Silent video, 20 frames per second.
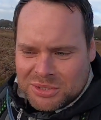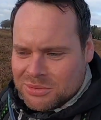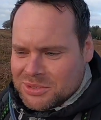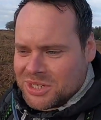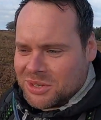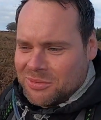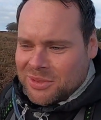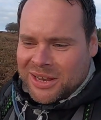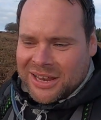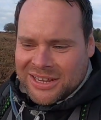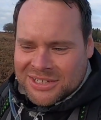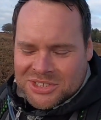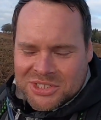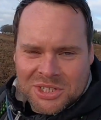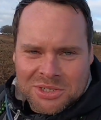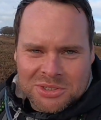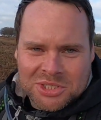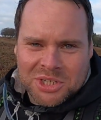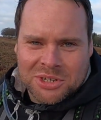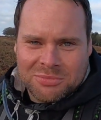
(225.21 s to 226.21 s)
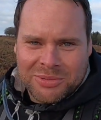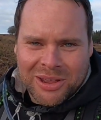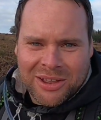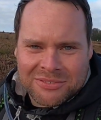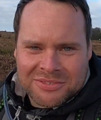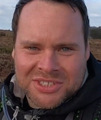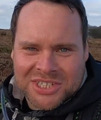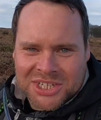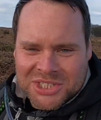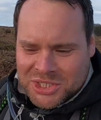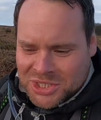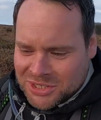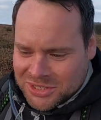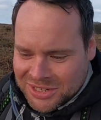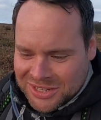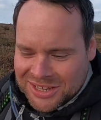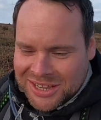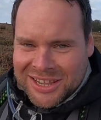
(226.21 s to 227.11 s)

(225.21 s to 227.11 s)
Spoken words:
who was on the last YouTube live session,